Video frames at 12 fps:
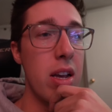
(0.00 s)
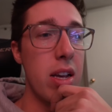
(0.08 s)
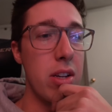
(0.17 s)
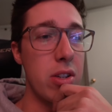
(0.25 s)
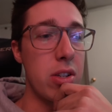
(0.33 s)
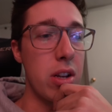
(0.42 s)

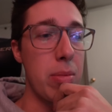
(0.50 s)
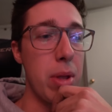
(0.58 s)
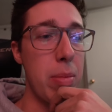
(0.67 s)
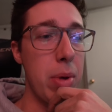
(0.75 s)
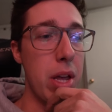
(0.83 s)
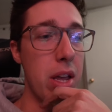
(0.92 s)
It's just gonna be
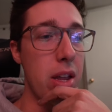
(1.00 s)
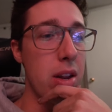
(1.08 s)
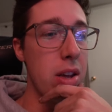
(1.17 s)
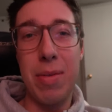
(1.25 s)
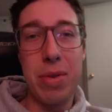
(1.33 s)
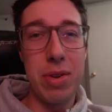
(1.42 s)
a pain.
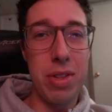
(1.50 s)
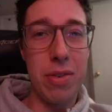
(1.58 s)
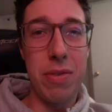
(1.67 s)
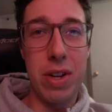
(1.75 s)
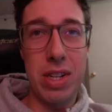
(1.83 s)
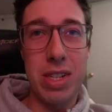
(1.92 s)
I'm doing the
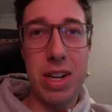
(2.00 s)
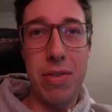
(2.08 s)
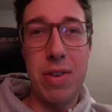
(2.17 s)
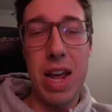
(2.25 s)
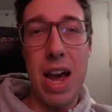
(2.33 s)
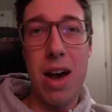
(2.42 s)
fun
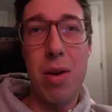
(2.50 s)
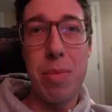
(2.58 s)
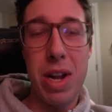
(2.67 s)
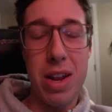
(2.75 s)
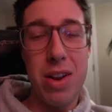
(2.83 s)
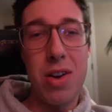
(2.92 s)
stuff now,
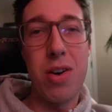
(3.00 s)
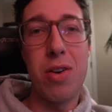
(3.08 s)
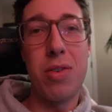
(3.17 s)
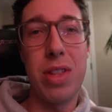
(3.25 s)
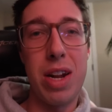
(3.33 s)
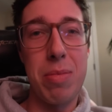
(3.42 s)
but I
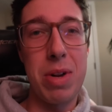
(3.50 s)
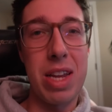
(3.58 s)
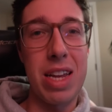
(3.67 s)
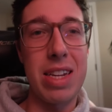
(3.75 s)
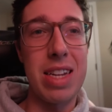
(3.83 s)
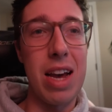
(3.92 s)
know that I'm gonna
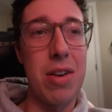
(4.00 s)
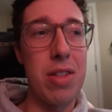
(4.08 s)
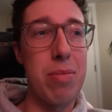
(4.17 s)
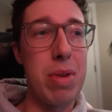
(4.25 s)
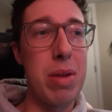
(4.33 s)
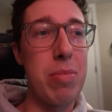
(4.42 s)
get down to
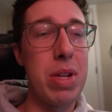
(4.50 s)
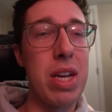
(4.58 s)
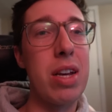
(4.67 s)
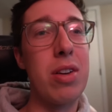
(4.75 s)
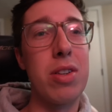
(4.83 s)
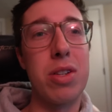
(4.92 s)
the meat and
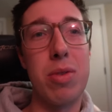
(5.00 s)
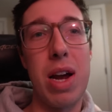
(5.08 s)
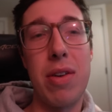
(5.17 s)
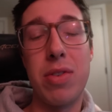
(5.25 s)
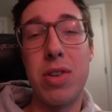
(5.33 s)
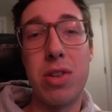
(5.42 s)
potatoes where I
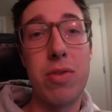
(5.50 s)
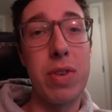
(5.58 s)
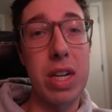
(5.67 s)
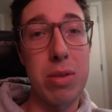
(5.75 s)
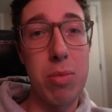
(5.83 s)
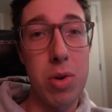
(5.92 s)
have to just
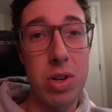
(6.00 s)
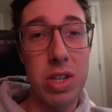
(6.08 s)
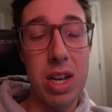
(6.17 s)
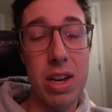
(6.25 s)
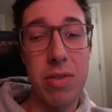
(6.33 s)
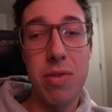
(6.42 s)
fix more
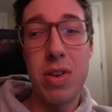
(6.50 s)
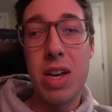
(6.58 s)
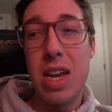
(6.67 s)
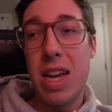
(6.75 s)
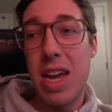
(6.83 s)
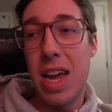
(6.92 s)
stuff.
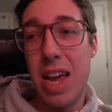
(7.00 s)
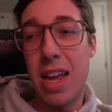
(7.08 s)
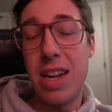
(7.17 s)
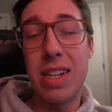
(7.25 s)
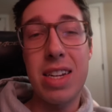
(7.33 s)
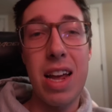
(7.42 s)

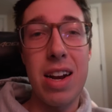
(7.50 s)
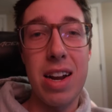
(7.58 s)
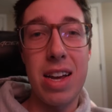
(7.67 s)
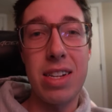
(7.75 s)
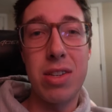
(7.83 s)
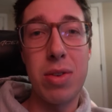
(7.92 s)
And it's kind of
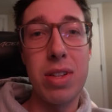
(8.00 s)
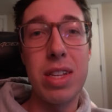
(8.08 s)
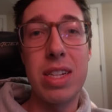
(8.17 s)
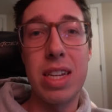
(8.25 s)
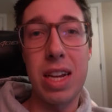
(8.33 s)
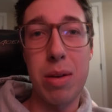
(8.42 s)
nice to at
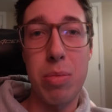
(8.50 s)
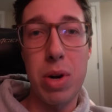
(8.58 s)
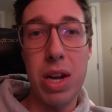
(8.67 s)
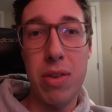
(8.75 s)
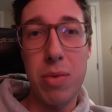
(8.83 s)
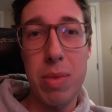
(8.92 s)
least take a
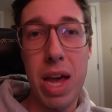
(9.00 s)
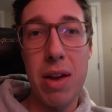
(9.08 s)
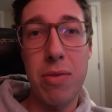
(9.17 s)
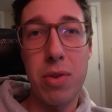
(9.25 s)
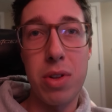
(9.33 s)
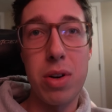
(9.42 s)
break from
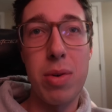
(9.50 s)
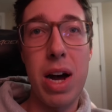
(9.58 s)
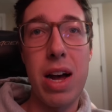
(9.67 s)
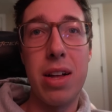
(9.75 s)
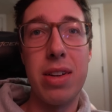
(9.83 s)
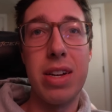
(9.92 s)
that for a little
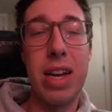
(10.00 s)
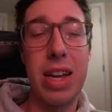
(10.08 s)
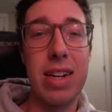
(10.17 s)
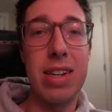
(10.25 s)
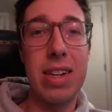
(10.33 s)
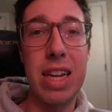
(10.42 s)
while
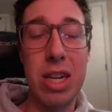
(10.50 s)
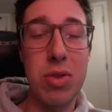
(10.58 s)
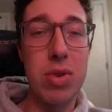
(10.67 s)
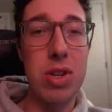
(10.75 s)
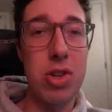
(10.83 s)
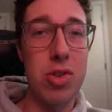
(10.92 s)
and get
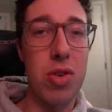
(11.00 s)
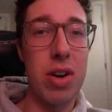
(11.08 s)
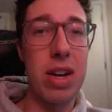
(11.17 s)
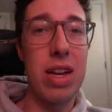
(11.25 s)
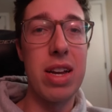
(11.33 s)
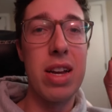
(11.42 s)
to
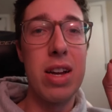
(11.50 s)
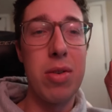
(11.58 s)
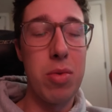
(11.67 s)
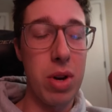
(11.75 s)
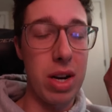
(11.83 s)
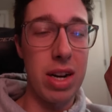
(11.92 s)
enjoy
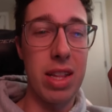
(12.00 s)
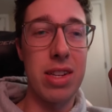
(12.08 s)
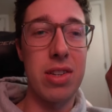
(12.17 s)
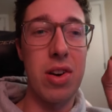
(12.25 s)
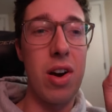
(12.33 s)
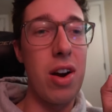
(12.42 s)
working on
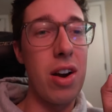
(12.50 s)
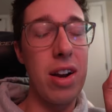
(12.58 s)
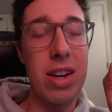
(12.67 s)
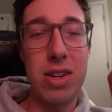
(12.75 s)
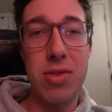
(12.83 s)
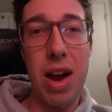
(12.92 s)
this car
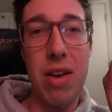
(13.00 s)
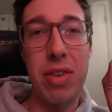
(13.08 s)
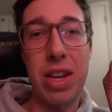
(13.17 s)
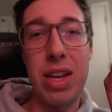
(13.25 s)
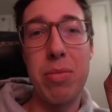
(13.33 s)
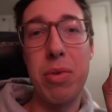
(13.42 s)
and
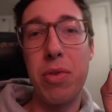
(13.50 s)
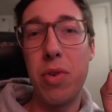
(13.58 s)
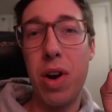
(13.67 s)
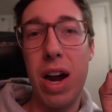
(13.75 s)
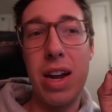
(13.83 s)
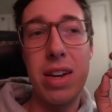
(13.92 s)
driving it
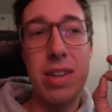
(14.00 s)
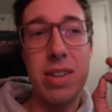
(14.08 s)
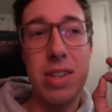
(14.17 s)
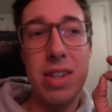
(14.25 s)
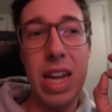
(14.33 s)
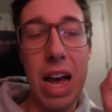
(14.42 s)
before I
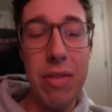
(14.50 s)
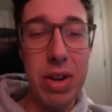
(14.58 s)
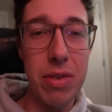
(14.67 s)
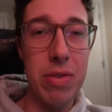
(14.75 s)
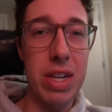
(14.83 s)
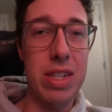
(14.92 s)
dive
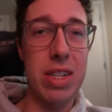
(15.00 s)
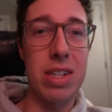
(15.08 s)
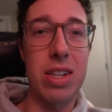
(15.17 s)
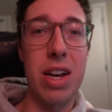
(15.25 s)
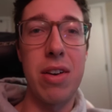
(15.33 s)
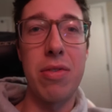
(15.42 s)
into fixing
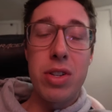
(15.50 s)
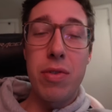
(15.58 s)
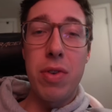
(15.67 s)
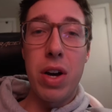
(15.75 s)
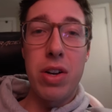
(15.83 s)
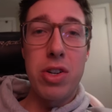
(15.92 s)
stuff. Just a
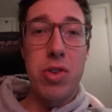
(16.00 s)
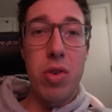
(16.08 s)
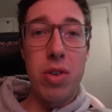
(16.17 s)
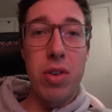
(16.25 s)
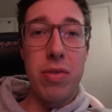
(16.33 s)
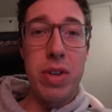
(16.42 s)
fun
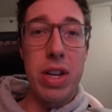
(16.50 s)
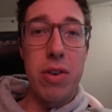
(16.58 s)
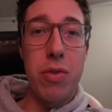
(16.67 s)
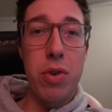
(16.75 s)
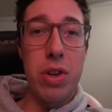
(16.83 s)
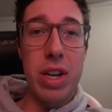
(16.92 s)
short little
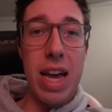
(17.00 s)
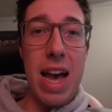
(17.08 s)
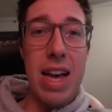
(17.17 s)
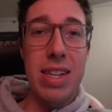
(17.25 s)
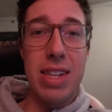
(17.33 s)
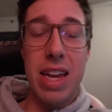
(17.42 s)
video for you
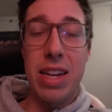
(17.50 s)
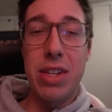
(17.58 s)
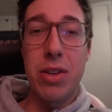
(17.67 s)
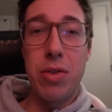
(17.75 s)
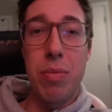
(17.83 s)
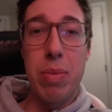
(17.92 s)
guys.
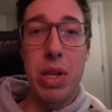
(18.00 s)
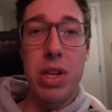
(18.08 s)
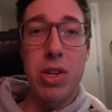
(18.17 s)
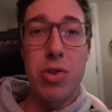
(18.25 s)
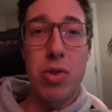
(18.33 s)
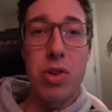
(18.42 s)
K-tuned
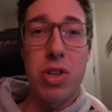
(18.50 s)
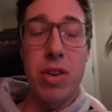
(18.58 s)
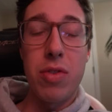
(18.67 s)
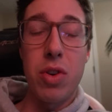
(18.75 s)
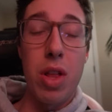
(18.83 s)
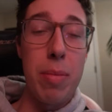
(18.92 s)
billet short
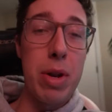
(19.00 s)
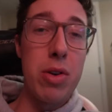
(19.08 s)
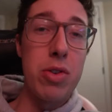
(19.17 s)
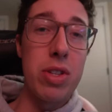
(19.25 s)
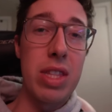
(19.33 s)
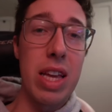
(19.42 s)
shifter. Let me know
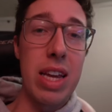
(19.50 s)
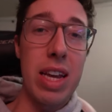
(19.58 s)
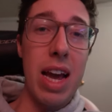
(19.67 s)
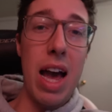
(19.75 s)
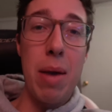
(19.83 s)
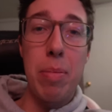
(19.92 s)
what you
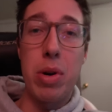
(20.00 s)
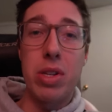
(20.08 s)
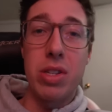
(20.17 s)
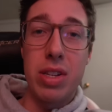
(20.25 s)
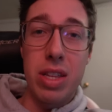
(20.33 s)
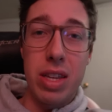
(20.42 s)
think. I
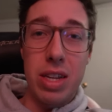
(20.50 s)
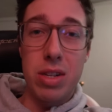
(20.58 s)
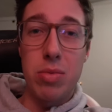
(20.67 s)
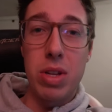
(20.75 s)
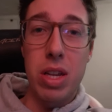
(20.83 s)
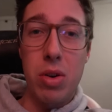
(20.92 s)
personally think
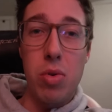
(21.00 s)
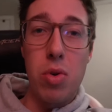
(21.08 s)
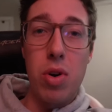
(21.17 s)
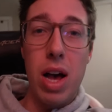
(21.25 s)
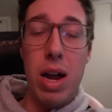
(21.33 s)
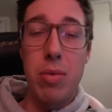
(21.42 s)
it's really
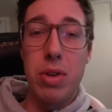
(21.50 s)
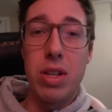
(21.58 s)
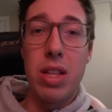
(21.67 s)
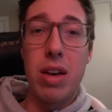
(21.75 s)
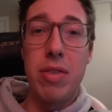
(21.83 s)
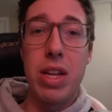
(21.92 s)
cool. I
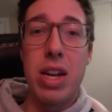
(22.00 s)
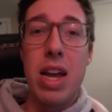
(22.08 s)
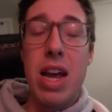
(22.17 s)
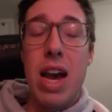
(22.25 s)
really love it.